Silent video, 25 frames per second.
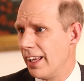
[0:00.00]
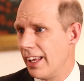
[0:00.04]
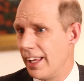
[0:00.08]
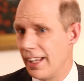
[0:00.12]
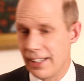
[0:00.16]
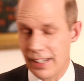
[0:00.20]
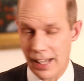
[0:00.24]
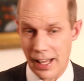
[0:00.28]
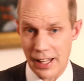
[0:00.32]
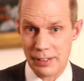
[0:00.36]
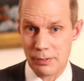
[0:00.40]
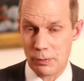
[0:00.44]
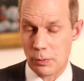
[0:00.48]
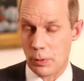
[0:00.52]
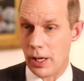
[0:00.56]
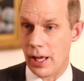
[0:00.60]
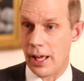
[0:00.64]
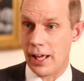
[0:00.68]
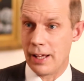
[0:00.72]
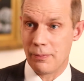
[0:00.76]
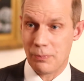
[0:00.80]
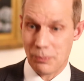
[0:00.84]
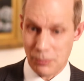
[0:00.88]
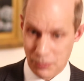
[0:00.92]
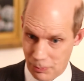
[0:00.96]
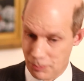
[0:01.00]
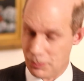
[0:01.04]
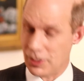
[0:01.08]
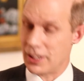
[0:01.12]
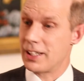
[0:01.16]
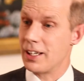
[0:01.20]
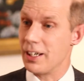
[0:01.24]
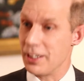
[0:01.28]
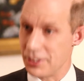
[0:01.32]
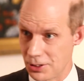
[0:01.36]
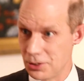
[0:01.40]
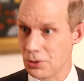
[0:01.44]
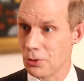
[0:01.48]
And
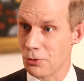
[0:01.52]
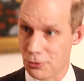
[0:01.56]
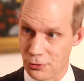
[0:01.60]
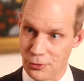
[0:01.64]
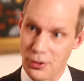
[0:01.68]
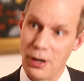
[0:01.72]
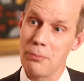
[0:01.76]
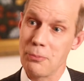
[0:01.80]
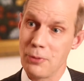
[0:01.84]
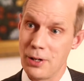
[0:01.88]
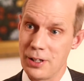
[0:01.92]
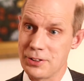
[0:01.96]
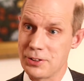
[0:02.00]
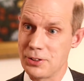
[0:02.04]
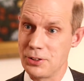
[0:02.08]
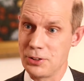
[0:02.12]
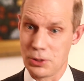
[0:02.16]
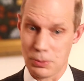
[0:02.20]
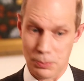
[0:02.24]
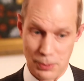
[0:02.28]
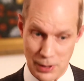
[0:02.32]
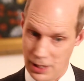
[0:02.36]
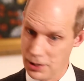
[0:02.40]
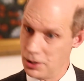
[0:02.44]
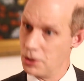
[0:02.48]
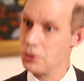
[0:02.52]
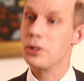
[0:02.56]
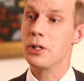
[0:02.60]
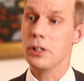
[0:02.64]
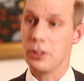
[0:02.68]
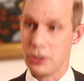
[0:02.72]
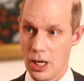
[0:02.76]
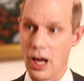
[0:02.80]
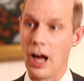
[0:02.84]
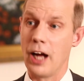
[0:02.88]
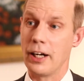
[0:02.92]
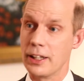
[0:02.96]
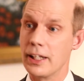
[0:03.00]
because you're from Western Japan, you
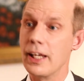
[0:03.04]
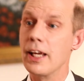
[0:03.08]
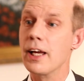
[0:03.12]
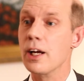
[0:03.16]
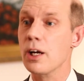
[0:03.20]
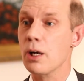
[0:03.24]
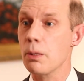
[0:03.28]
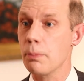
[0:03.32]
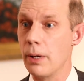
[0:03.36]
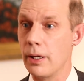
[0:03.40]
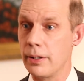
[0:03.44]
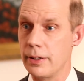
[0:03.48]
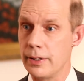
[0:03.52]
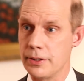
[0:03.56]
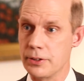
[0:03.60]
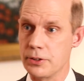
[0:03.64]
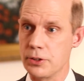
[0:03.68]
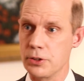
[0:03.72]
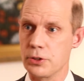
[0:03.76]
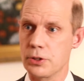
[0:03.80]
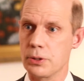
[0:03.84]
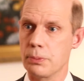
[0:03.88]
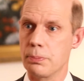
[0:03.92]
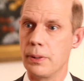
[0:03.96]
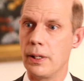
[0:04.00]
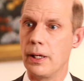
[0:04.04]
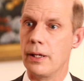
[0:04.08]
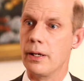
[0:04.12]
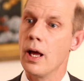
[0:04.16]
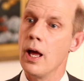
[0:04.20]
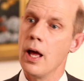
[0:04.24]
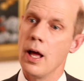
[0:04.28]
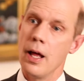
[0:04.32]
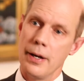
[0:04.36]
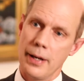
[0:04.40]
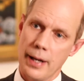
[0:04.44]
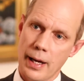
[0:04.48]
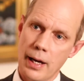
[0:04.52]
cannot care about Eastern Japan.
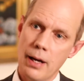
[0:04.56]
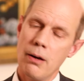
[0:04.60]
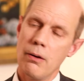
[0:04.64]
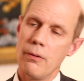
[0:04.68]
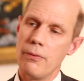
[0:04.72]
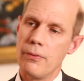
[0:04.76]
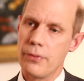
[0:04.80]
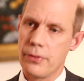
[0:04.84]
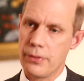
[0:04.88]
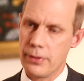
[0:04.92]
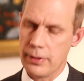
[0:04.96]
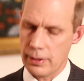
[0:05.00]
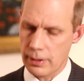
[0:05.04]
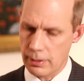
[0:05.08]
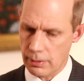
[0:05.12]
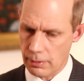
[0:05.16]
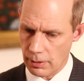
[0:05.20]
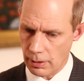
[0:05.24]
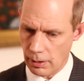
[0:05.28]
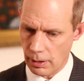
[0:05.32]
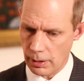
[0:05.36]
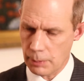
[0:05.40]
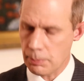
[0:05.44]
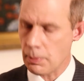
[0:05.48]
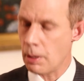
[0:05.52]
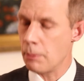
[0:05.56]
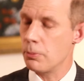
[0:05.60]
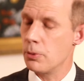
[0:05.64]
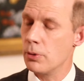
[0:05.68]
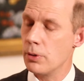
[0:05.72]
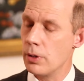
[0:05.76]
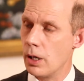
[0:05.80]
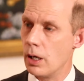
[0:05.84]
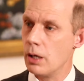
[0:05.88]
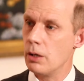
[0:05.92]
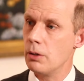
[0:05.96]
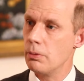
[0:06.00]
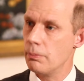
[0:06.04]
Now,
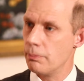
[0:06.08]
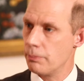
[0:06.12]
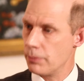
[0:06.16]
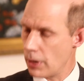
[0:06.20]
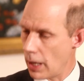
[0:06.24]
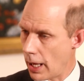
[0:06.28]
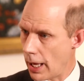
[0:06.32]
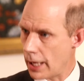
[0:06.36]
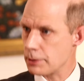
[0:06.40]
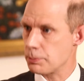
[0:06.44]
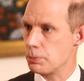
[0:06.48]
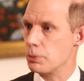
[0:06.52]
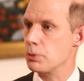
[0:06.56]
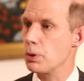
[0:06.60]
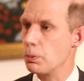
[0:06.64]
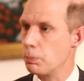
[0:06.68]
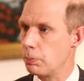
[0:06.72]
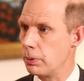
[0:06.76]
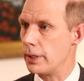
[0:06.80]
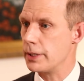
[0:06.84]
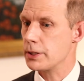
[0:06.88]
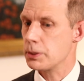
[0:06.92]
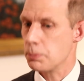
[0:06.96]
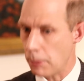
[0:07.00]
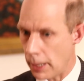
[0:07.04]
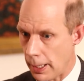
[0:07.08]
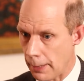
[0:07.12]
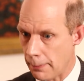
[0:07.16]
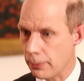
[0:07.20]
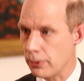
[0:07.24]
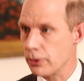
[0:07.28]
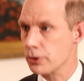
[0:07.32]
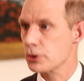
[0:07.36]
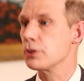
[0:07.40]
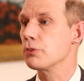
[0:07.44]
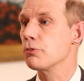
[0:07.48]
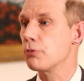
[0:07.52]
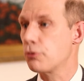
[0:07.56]
Imamura has been replaced by a
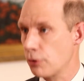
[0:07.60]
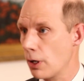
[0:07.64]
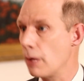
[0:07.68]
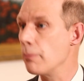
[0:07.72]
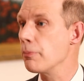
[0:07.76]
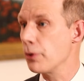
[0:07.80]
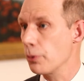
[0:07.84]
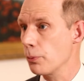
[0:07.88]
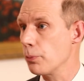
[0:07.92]
person from the